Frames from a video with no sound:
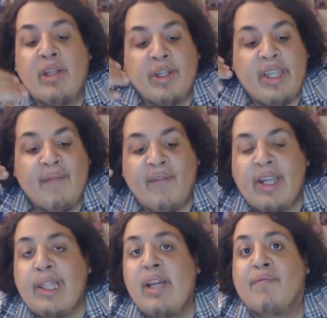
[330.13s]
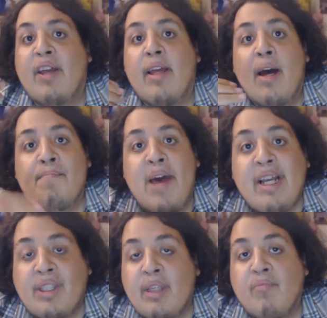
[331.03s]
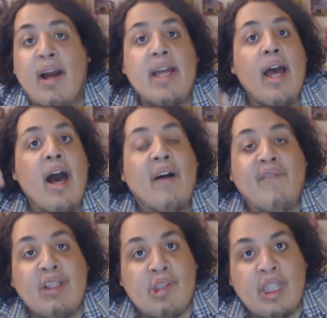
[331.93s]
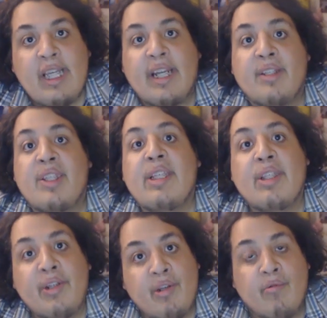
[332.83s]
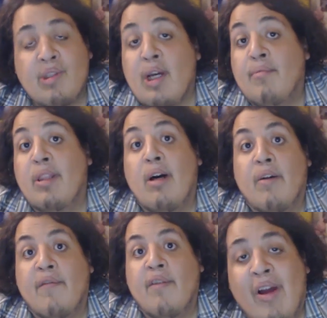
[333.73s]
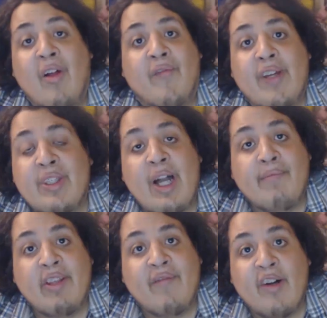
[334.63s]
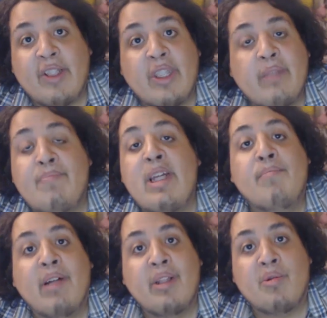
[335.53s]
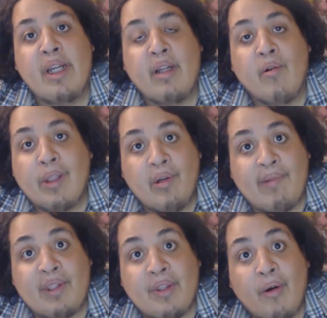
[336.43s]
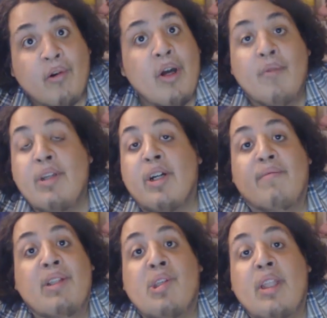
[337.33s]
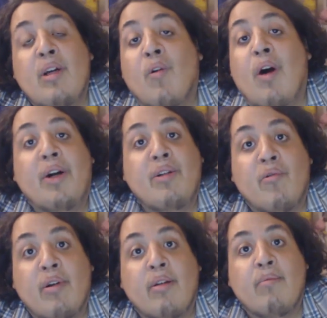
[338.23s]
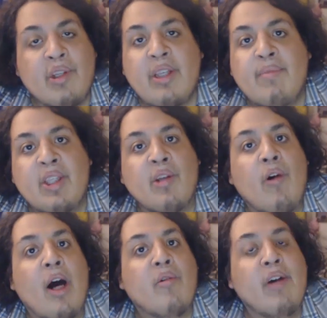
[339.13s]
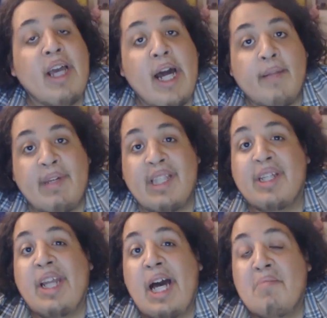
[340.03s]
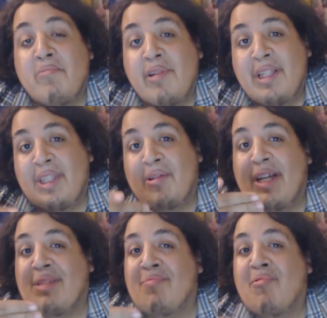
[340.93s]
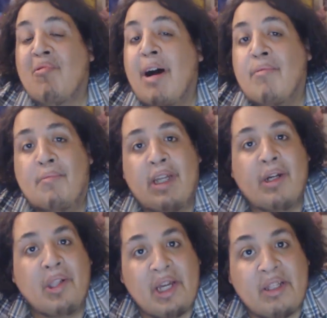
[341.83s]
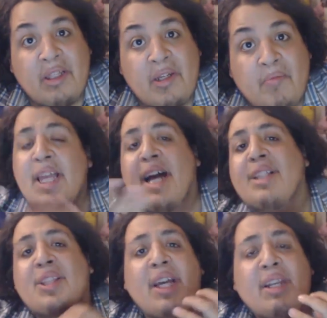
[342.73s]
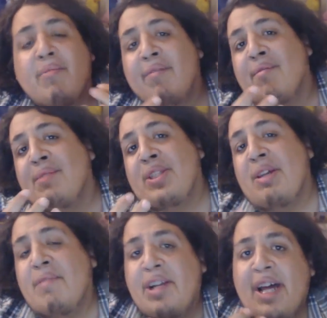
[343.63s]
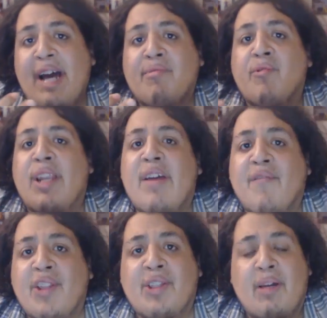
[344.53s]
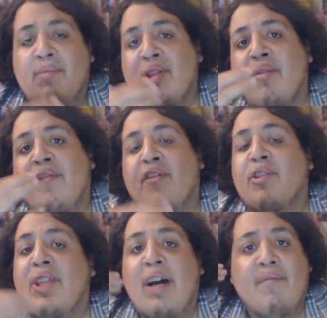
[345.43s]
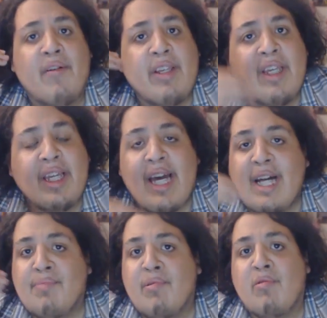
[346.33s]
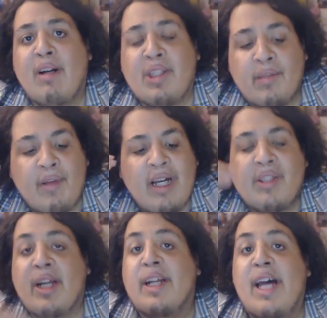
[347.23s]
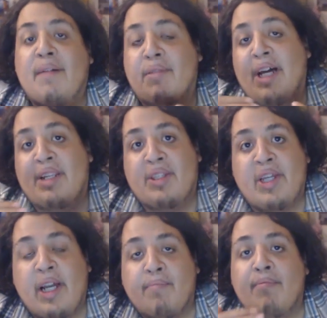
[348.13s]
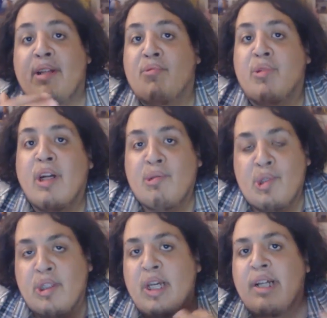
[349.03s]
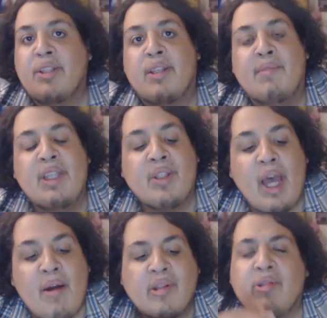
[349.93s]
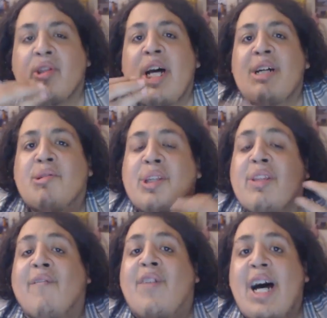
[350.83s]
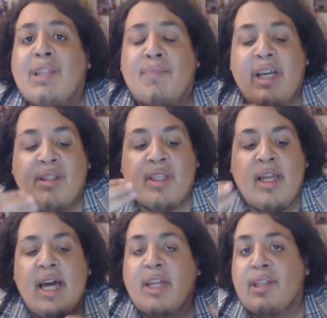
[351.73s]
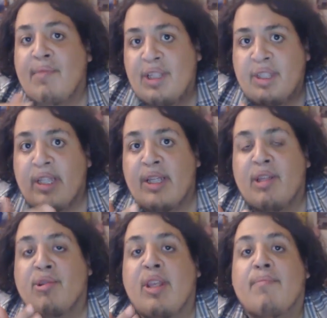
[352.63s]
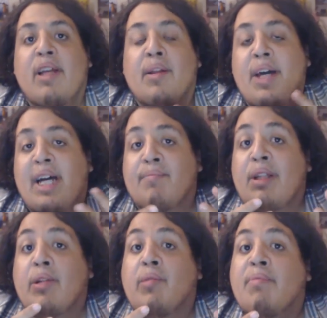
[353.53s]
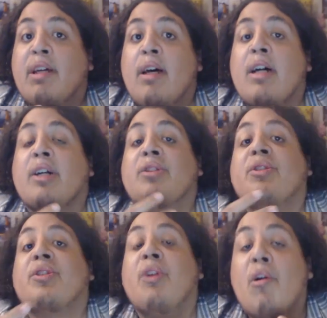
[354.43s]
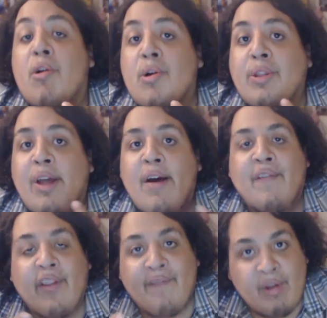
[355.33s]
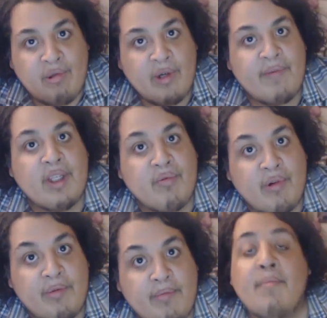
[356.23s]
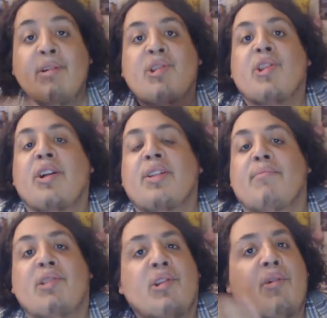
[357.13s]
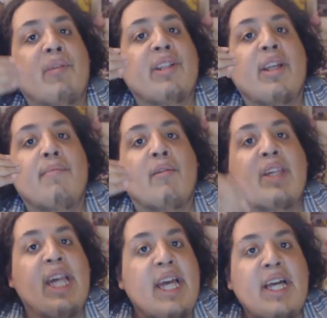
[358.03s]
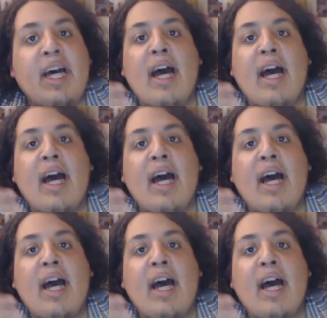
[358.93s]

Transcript: We could definitely, if they pace it right, eventually get a season 2, which I would love. Or hell, if they stop this fucking speed bullet train and go a little bit slower, we could eventually go ongoing. Although it seems as though ongoing anime is a dying breed, so that's probably unlikely. And yeah, I'd say anywhere from a 7.5 to an 8 for this episode. First half, very kick-ass, progressive. Second half, a lot of setup, introductions to some of these characters. It's just the fast pacing and some of these things that they're skipping out that has me a little bit concerned for the future of this one. Let me know what you thought of this episode, though. What do you think about King?